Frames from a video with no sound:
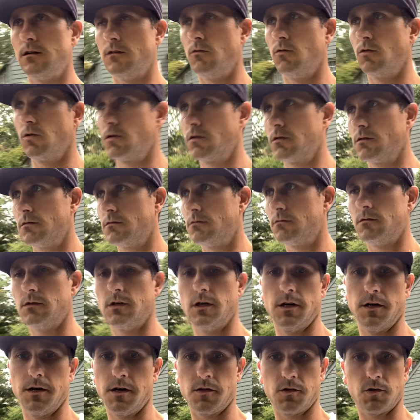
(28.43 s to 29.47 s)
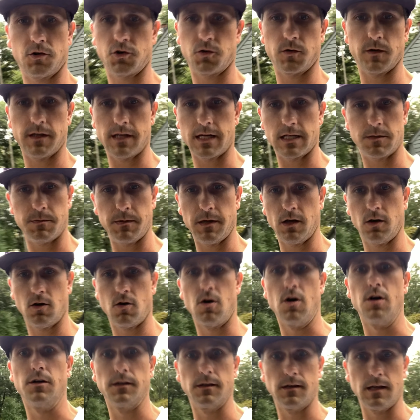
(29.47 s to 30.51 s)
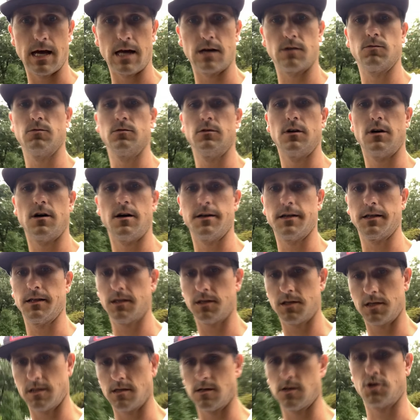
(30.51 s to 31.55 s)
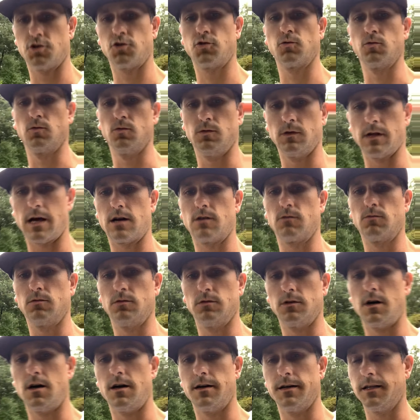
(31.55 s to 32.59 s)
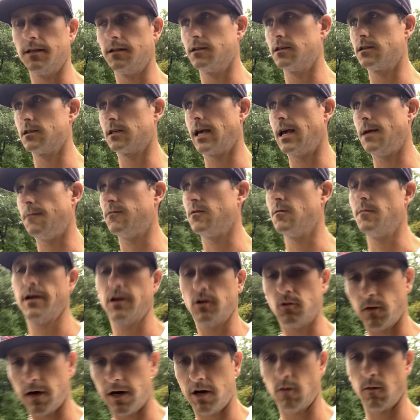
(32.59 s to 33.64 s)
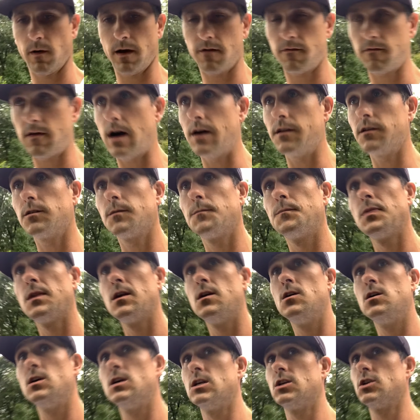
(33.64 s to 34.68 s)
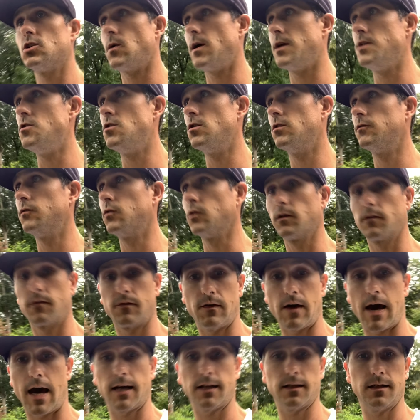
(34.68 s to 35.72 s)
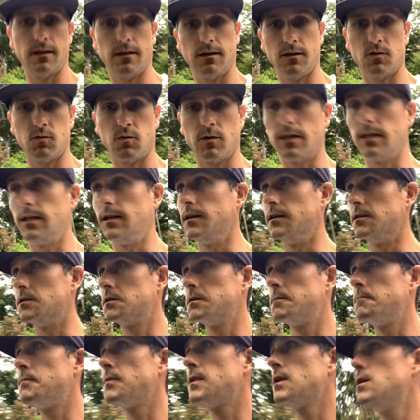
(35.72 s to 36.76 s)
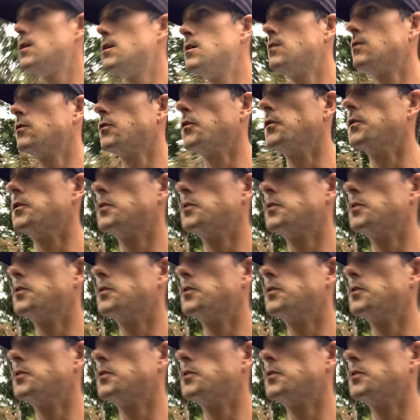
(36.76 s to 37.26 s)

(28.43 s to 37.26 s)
or another tree that's being called a Lattarula honey. This is a true Lattarula honey. This came from my great-grandfather, so I know for a fact it is what it is. So